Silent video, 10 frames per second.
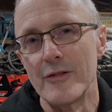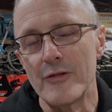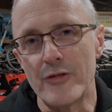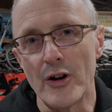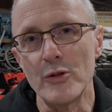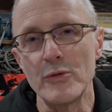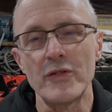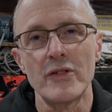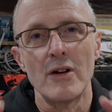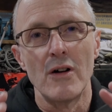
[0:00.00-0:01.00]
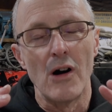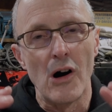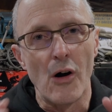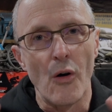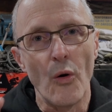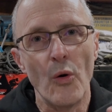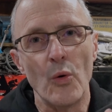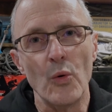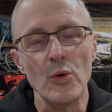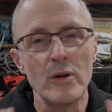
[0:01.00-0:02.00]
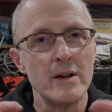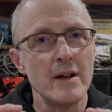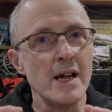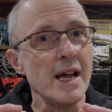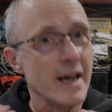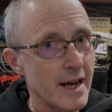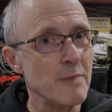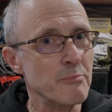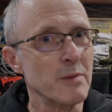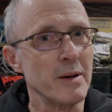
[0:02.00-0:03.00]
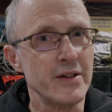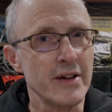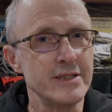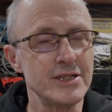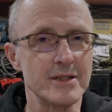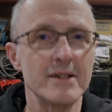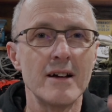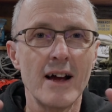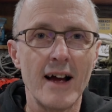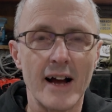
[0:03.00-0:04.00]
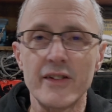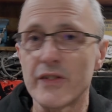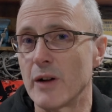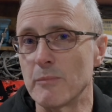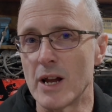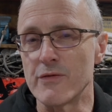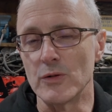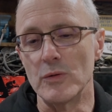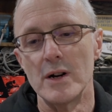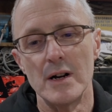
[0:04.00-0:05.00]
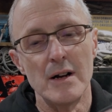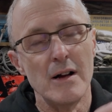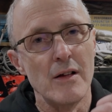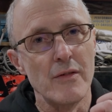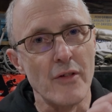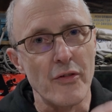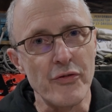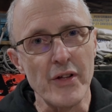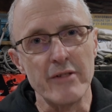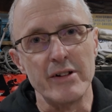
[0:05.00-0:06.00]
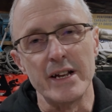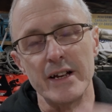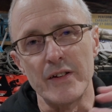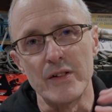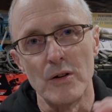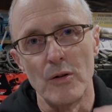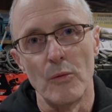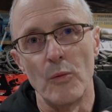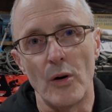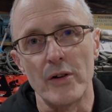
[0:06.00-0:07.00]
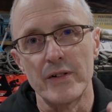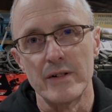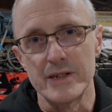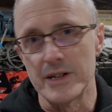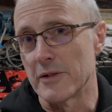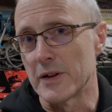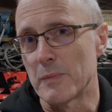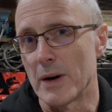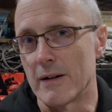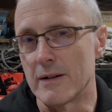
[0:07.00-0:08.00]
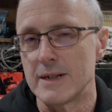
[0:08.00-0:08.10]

Those are all implementation at some level. The theory is what generates power.